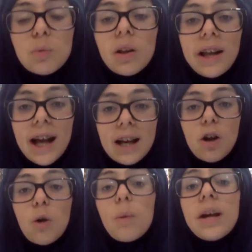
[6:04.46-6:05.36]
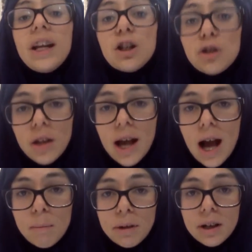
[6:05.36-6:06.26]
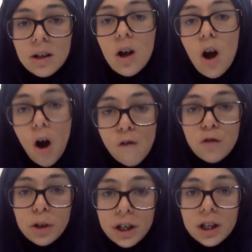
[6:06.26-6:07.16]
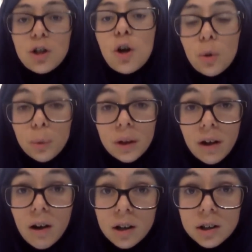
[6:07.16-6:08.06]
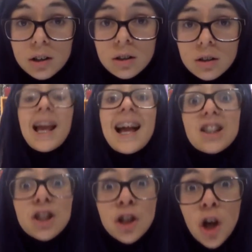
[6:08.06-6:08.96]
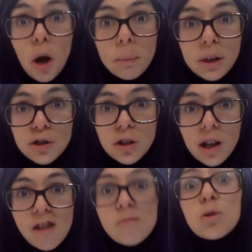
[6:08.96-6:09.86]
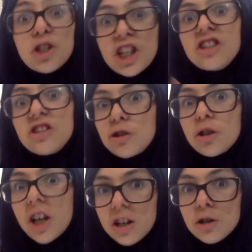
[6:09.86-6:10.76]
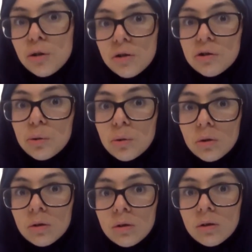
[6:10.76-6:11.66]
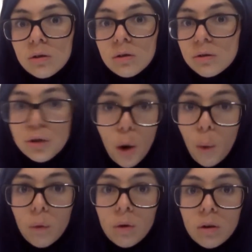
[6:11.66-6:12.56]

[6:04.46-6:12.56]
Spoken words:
you will get already into the habit of working really hard. And not because you'll have more chances to get into the school. No,